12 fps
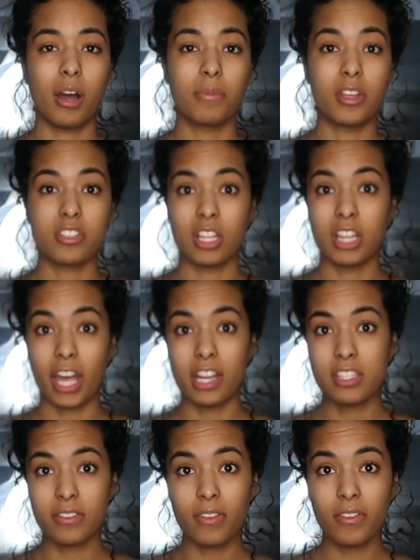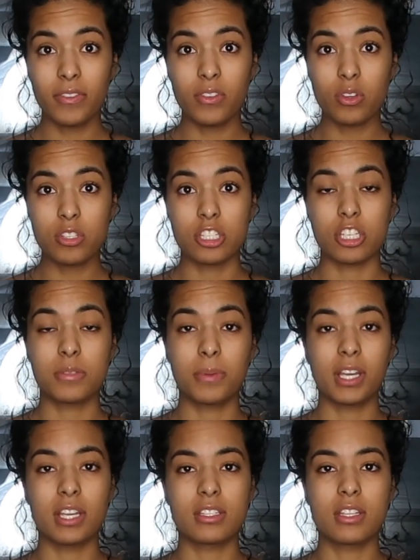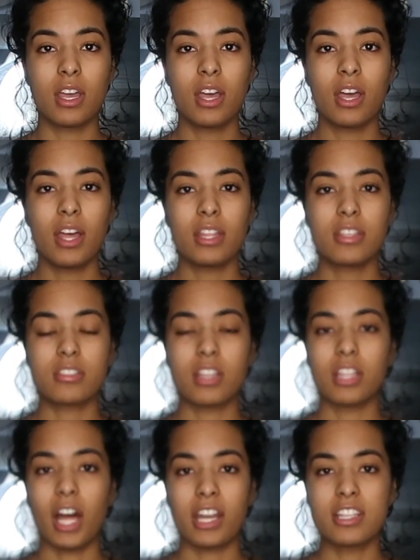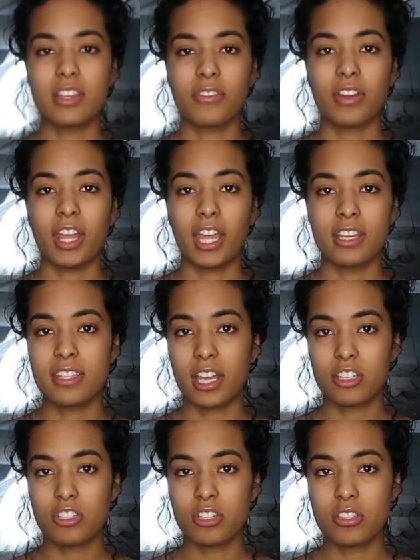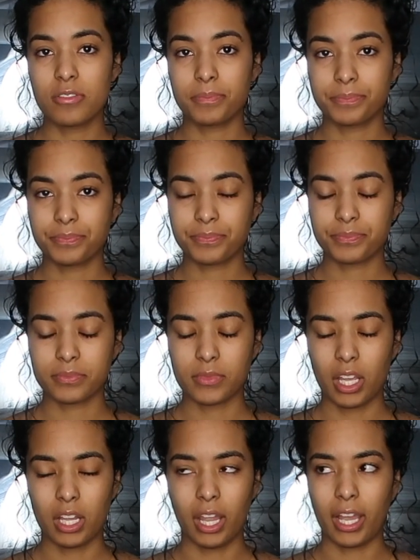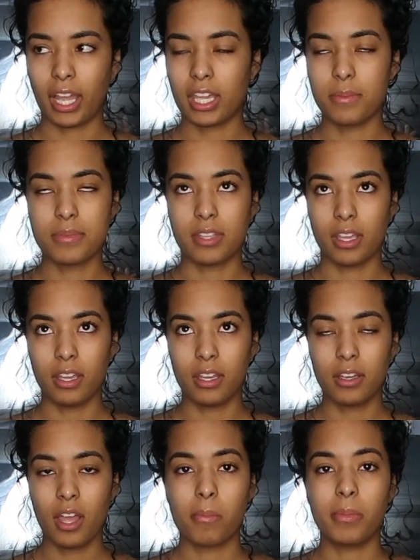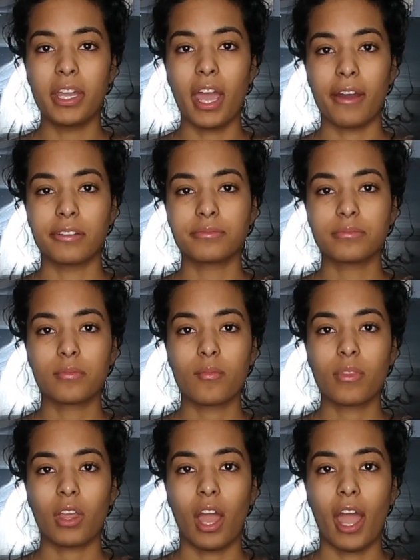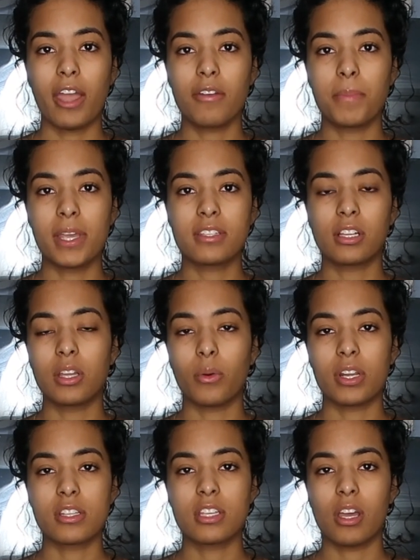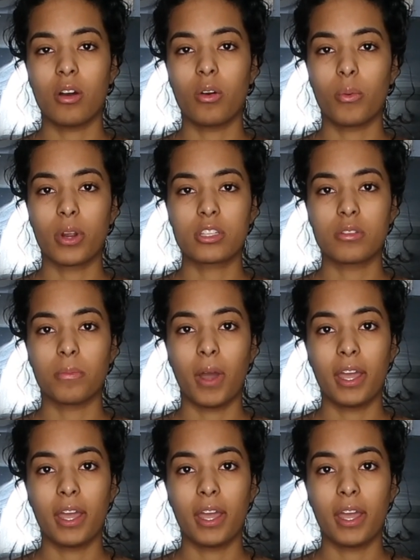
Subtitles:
there's a lot of different reviews just because there's a lot of different hair textures, like I keep saying. But yeah, I basically wanna see how it works for